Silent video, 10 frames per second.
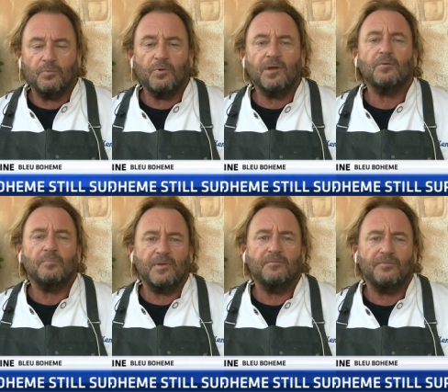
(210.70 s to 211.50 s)

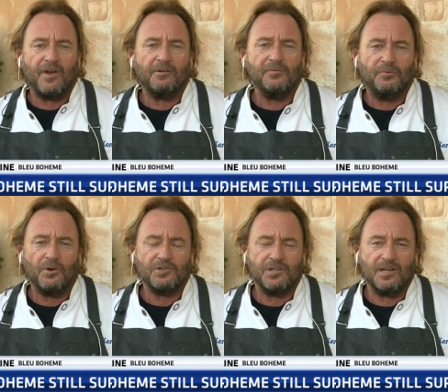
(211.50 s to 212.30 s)
we've been very
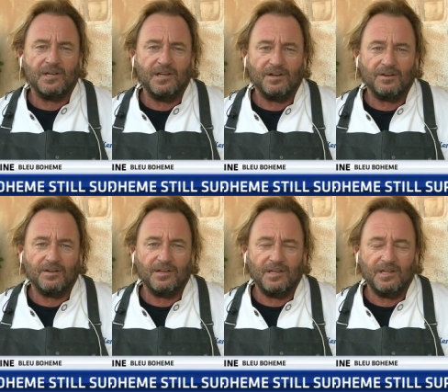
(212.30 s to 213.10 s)
fortunate
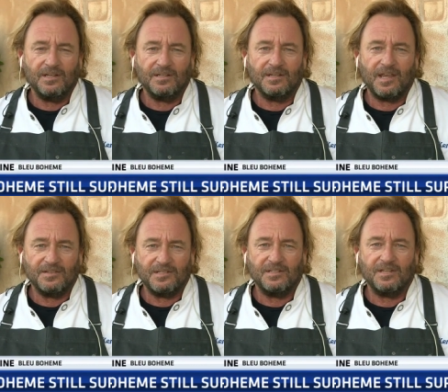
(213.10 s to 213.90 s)
here in
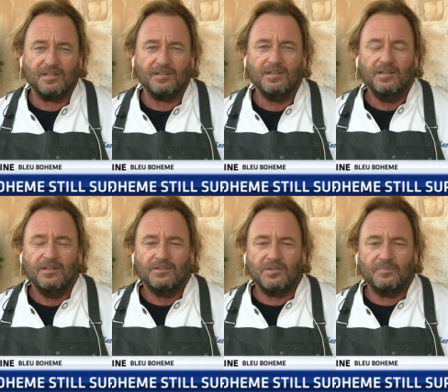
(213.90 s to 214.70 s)
Kensington
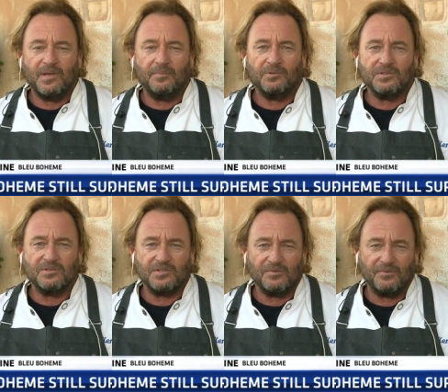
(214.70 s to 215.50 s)
to be able
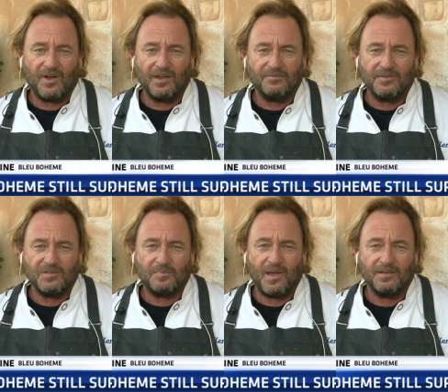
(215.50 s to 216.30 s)
to survive
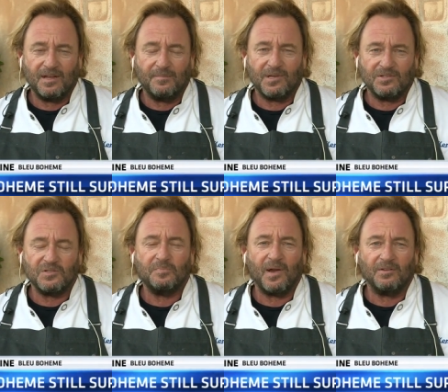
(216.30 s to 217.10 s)
this pandemic,
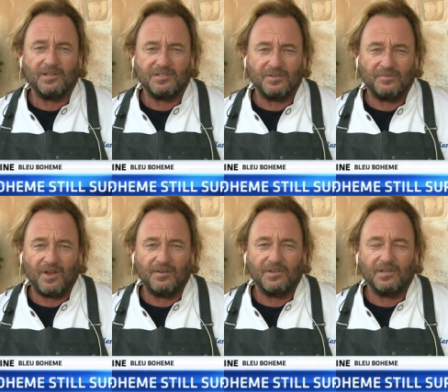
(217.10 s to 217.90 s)
just barely
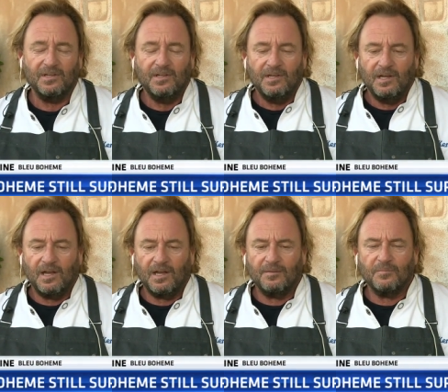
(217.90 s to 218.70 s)
surviving.
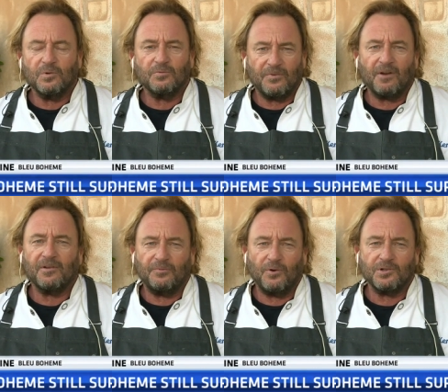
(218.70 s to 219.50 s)
We're
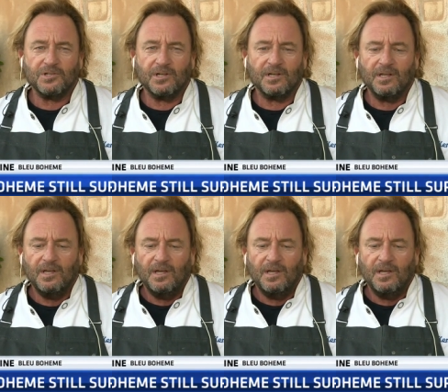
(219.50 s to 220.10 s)
very fortunate.